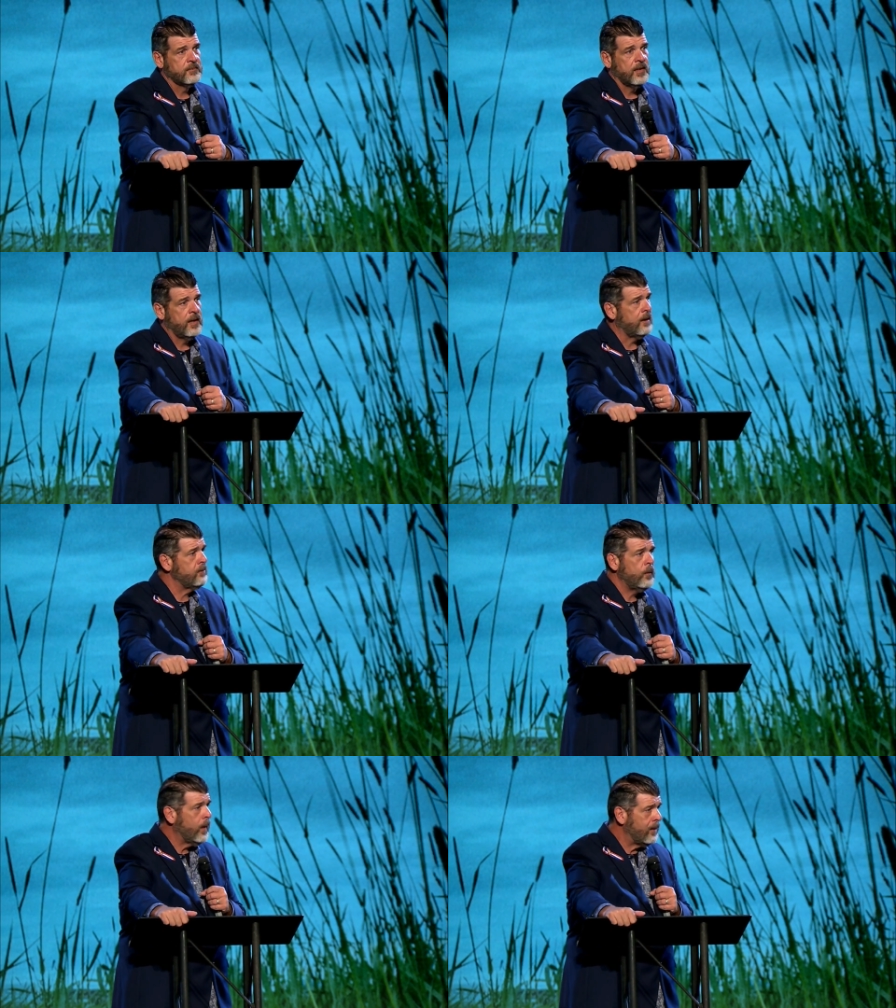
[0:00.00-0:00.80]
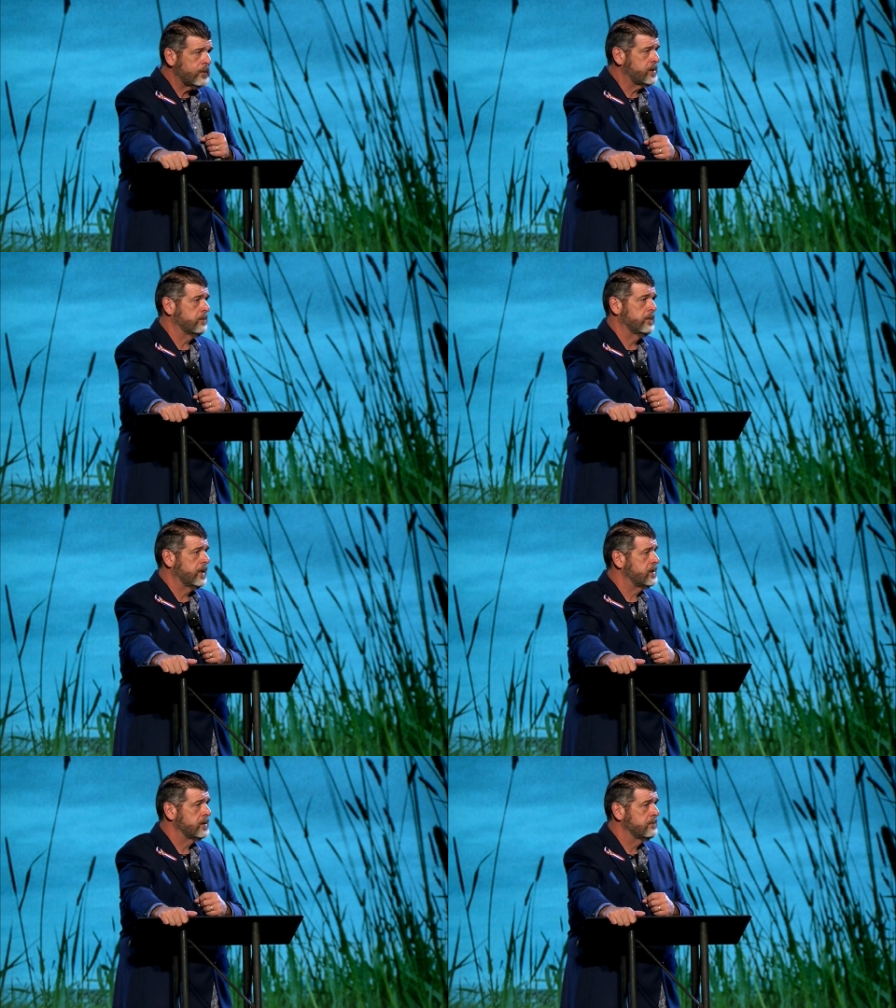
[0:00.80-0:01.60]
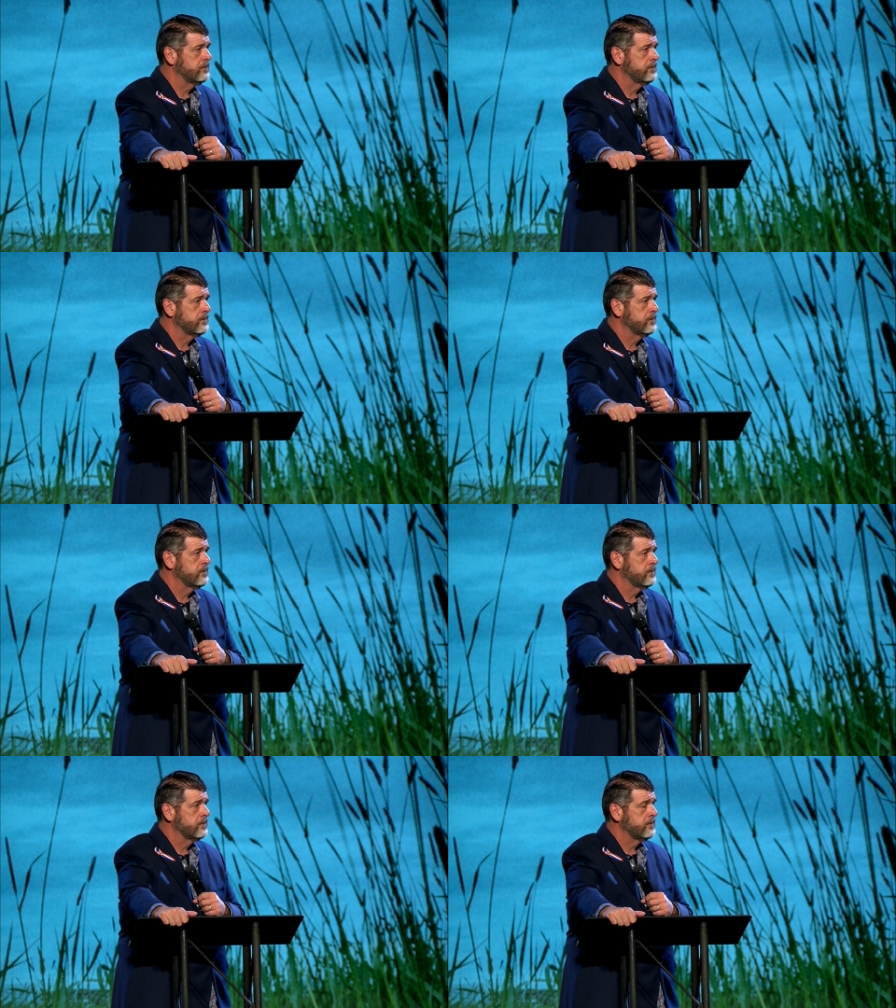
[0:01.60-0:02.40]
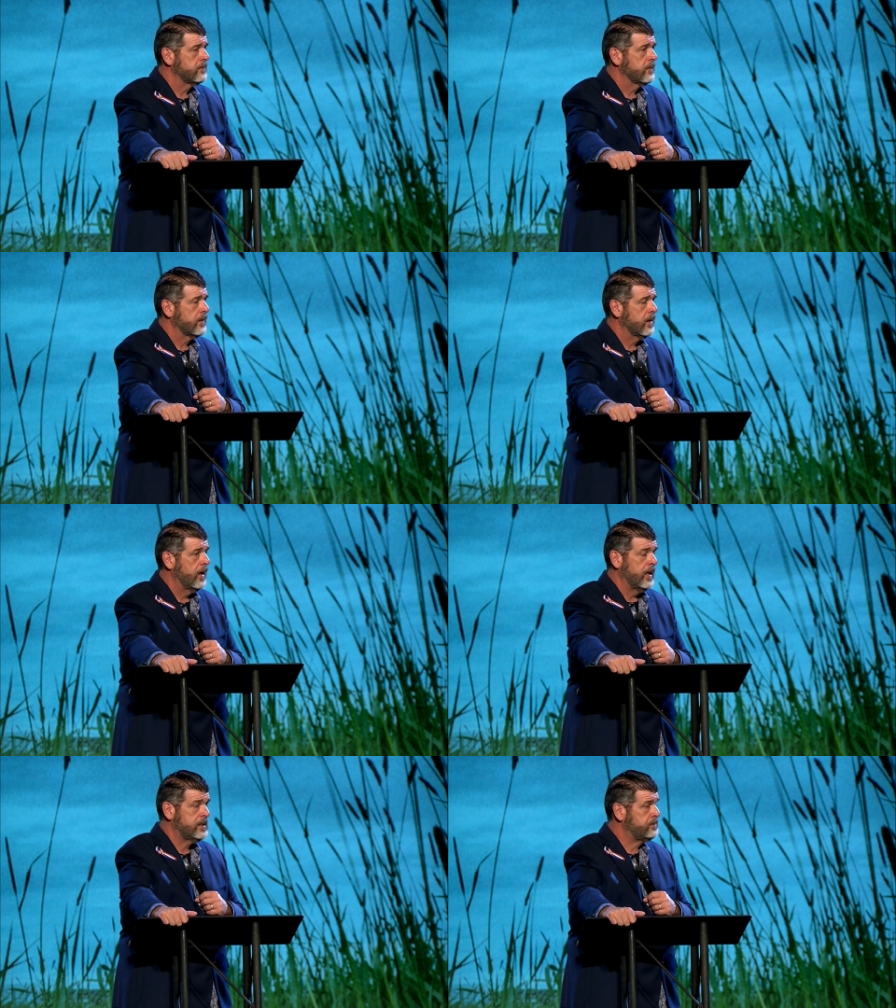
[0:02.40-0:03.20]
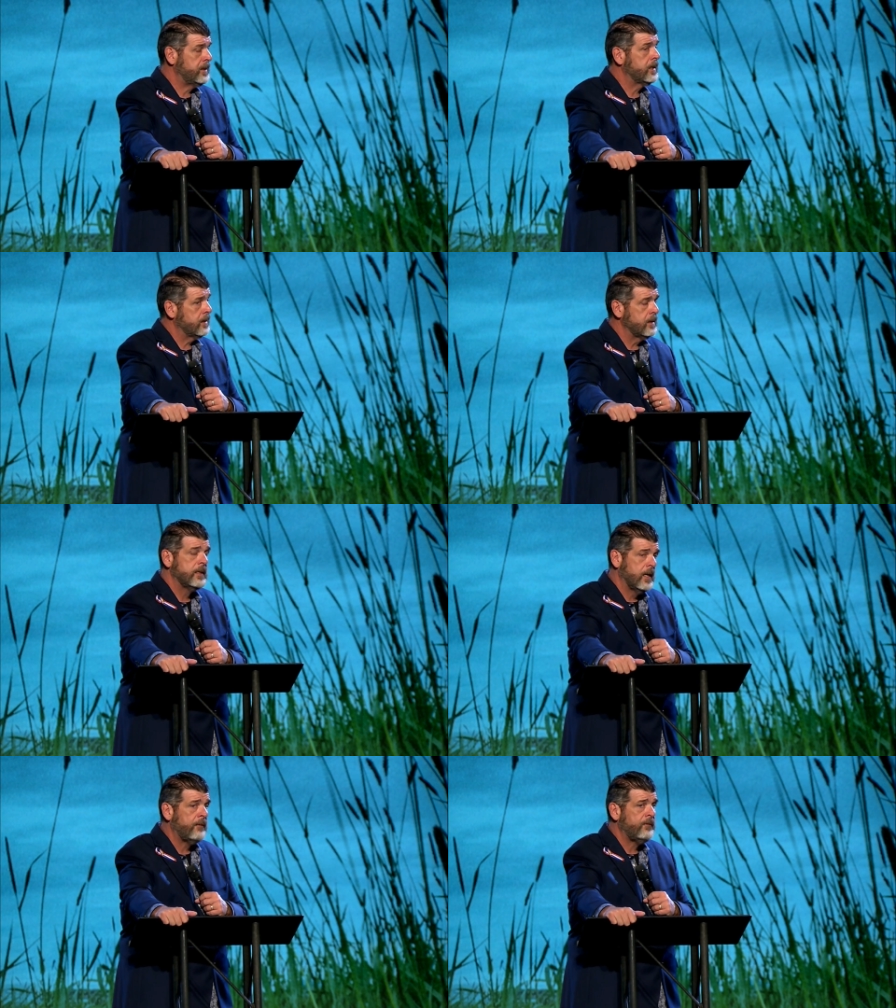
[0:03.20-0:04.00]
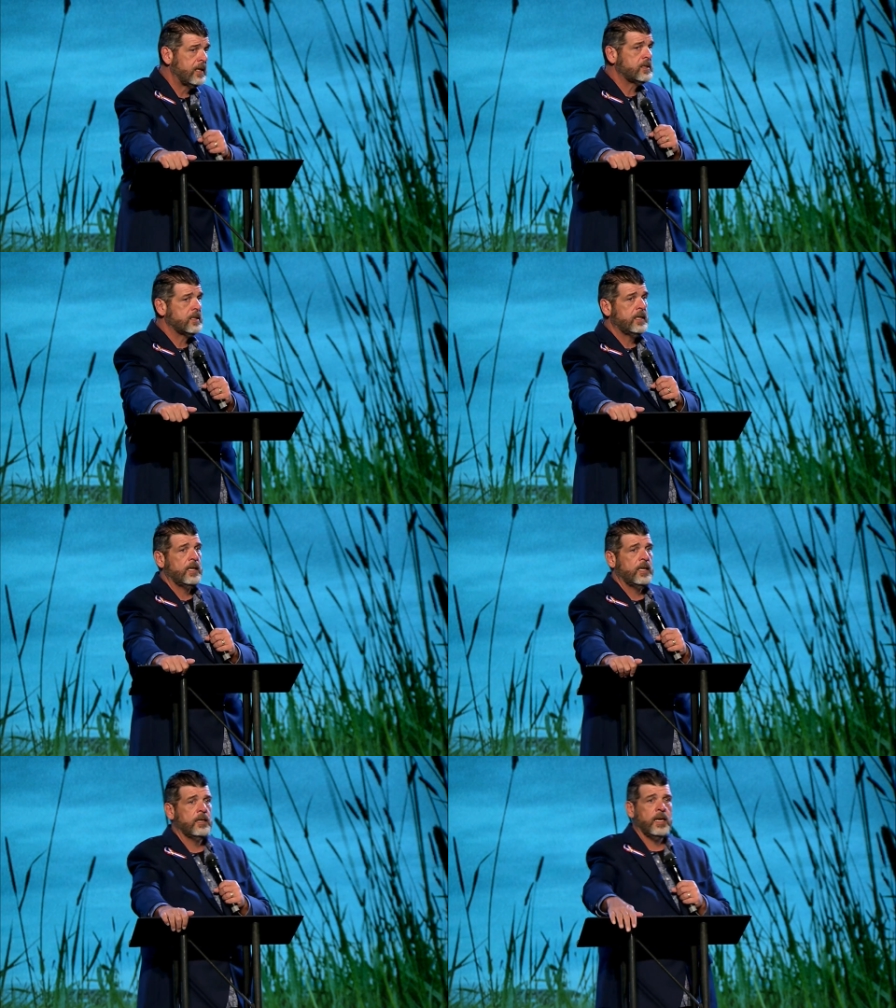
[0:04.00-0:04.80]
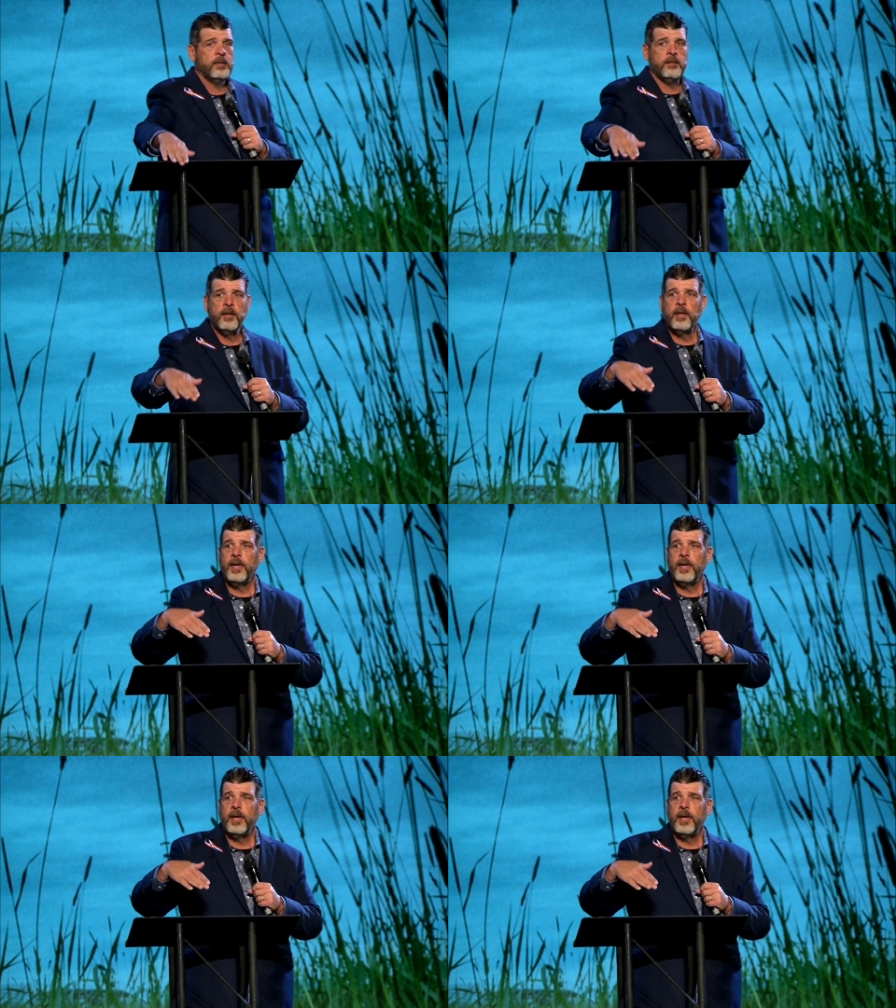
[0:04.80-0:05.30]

And I don't know why we're so blessed. And it's been a, I've actually, in, in,